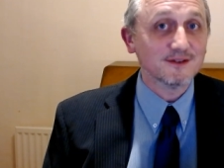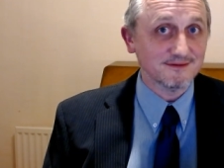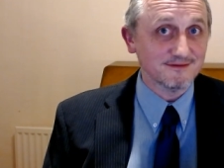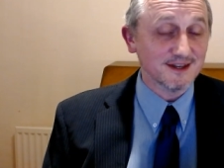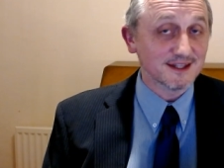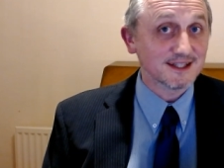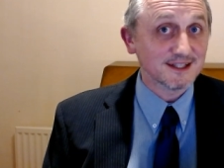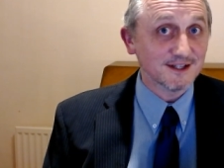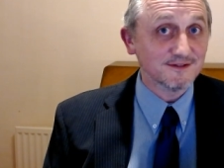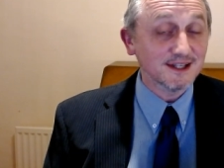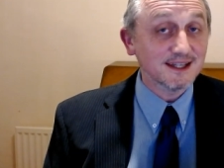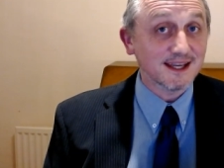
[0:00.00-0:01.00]
the other
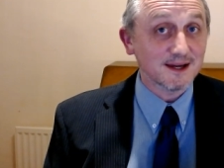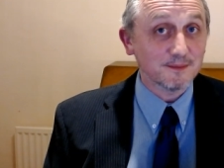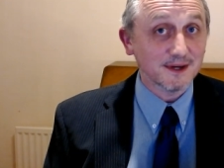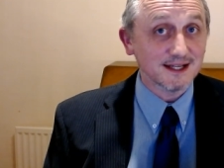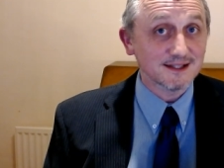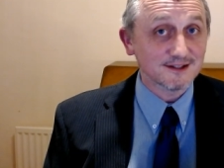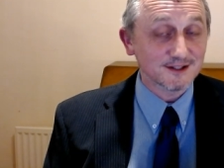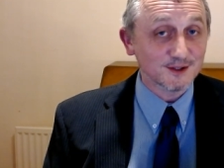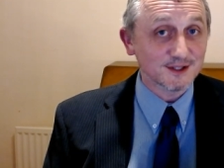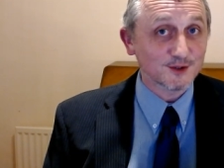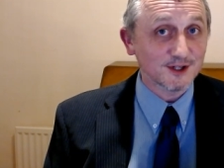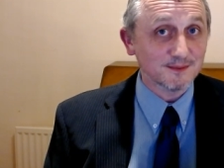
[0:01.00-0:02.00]
staff did get paid. So I was
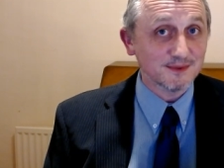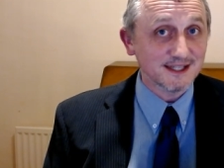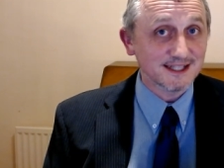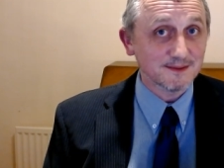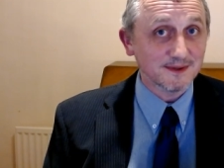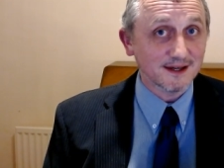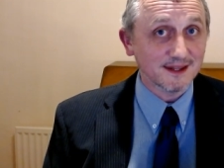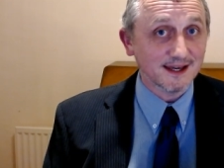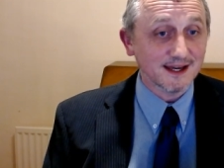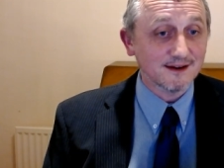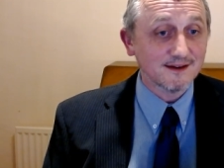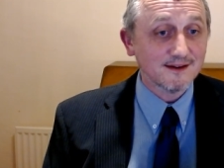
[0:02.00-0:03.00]
always quite pleased about that.